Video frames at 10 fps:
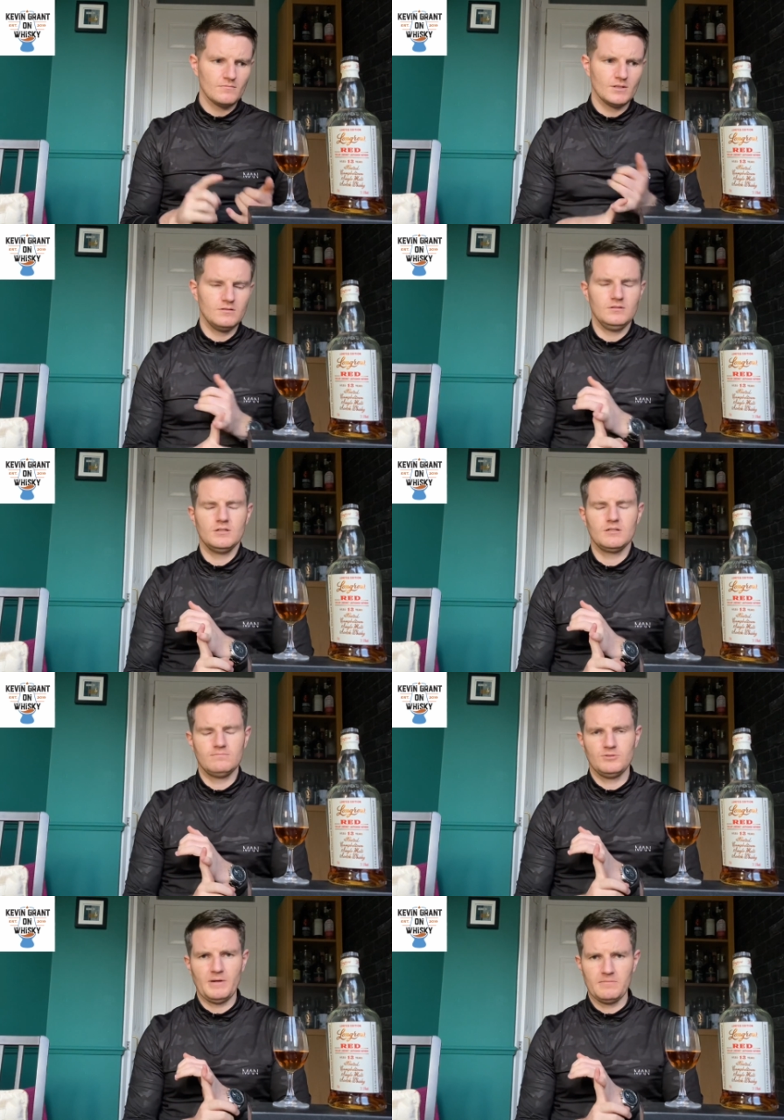Your
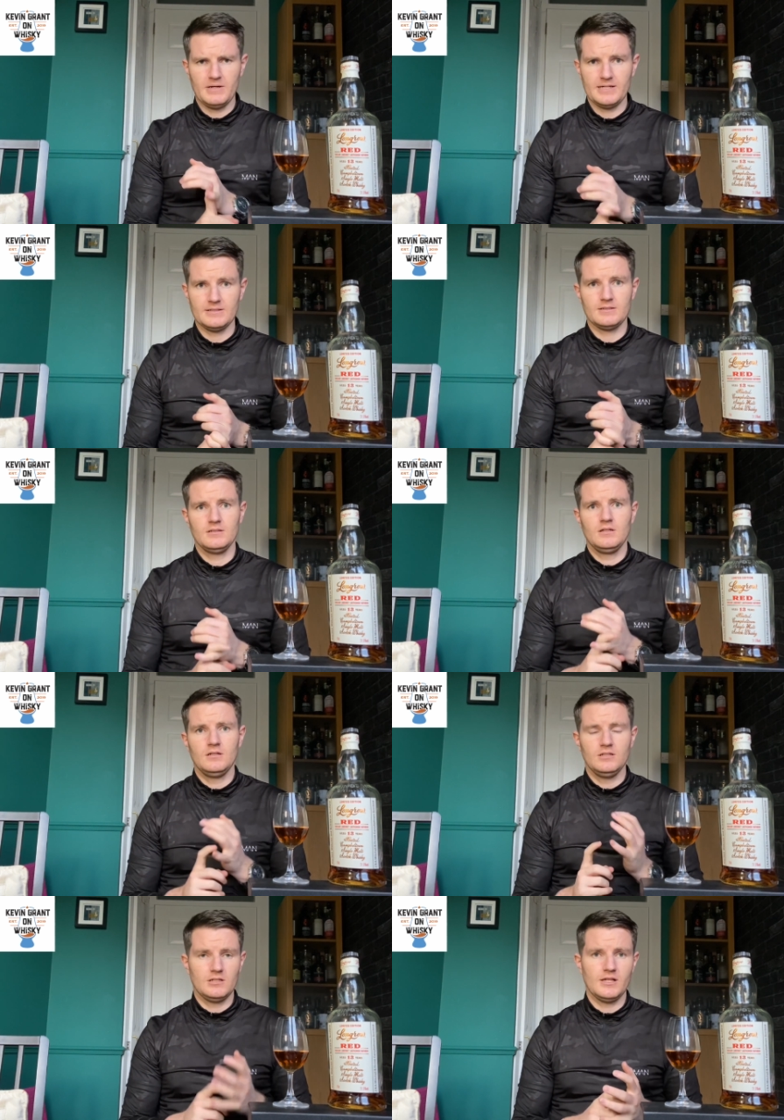Springbank,
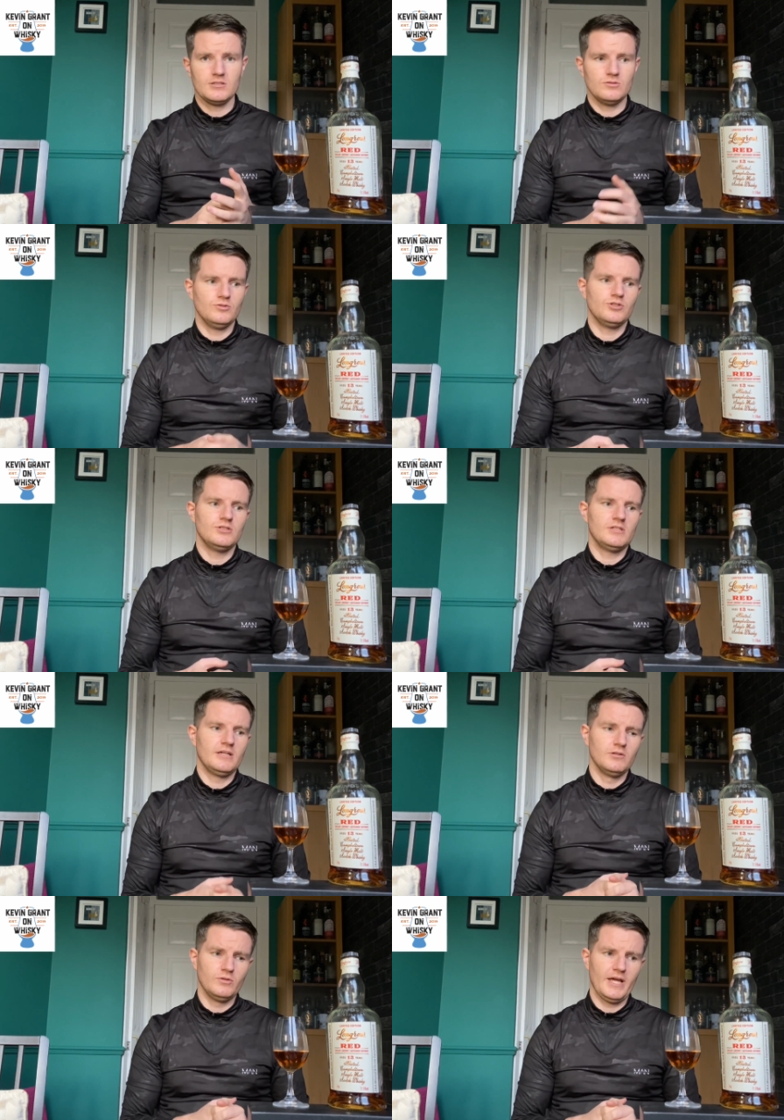your Glen Scotias and
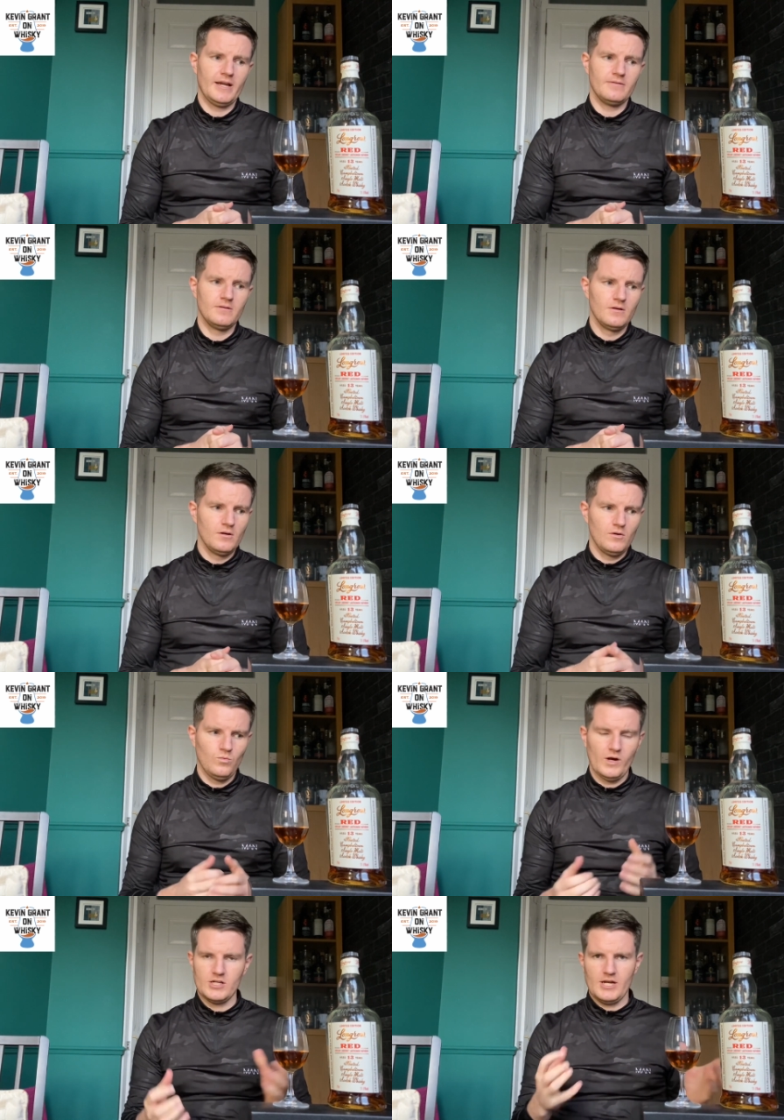Kilkerran,
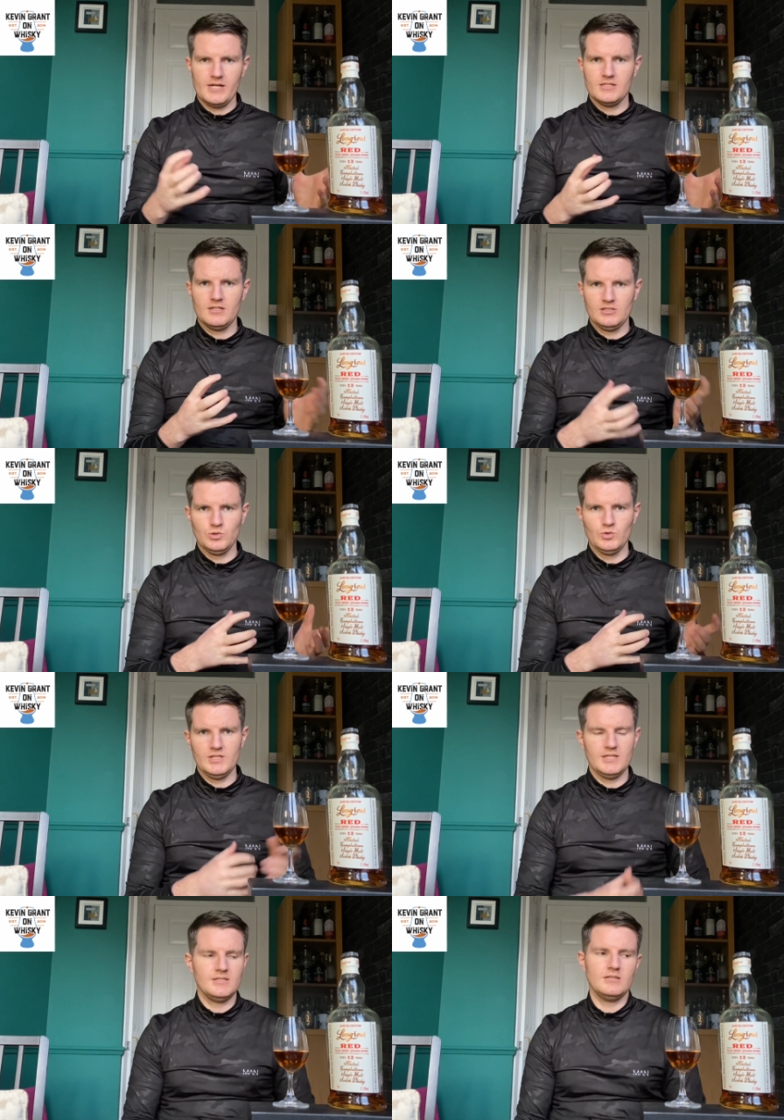which is
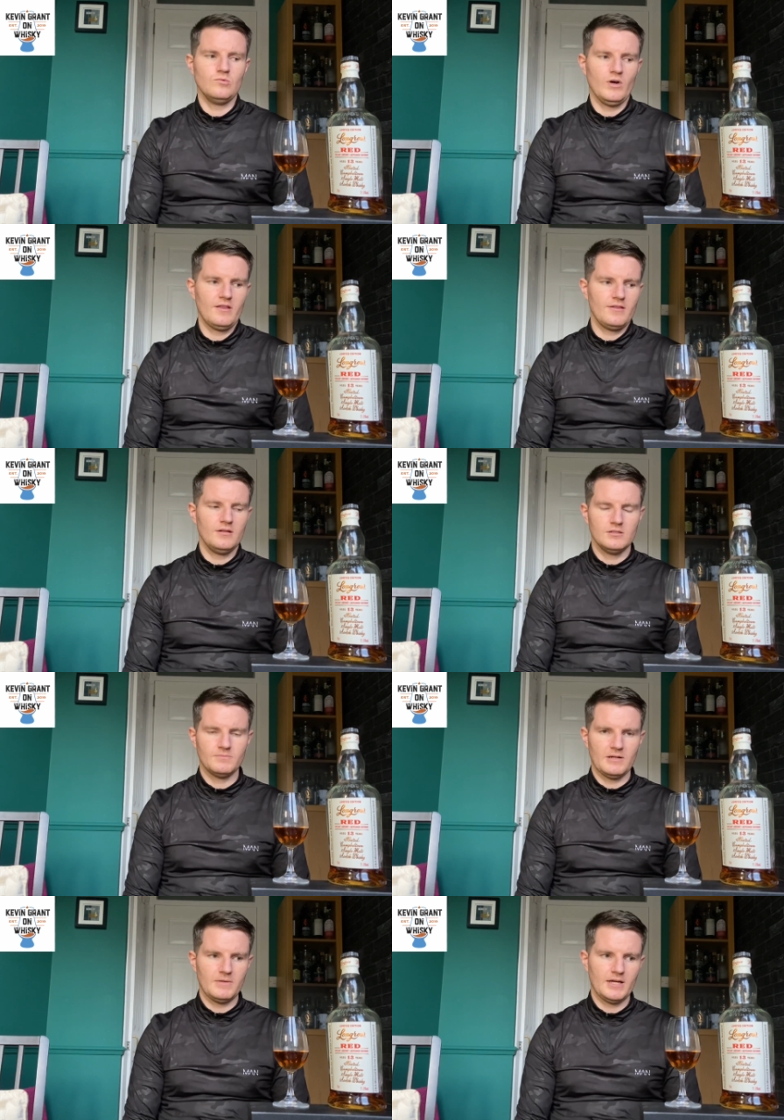associated with
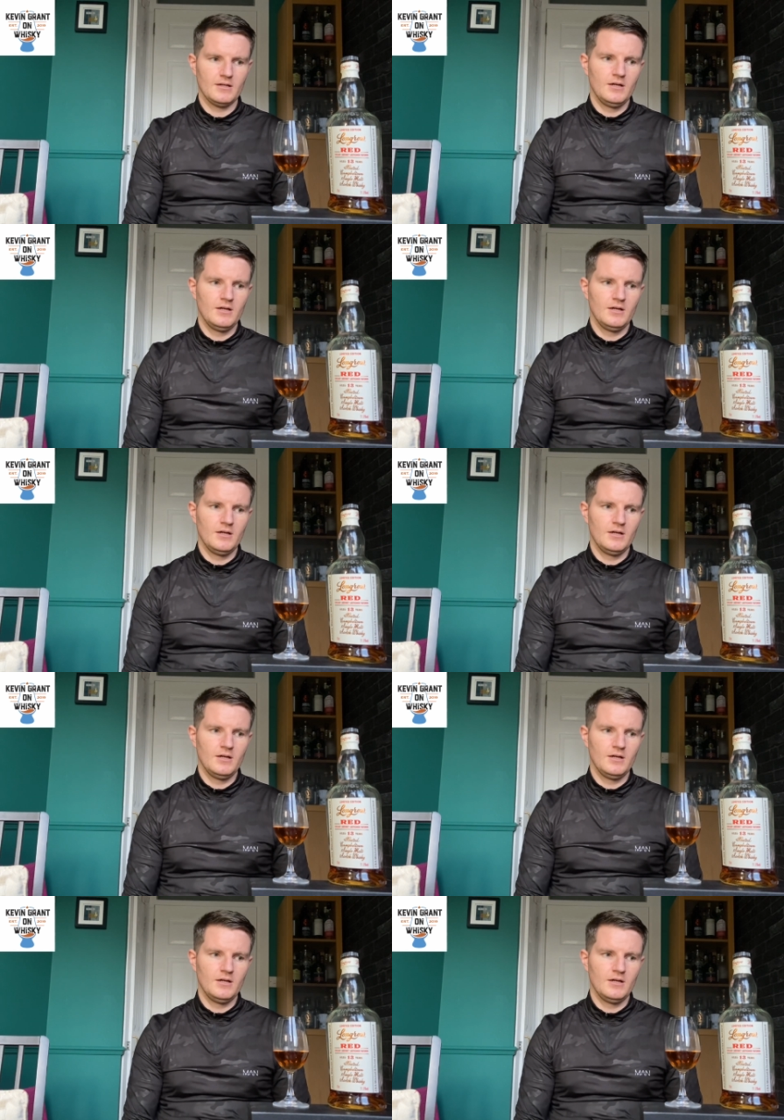Springbank.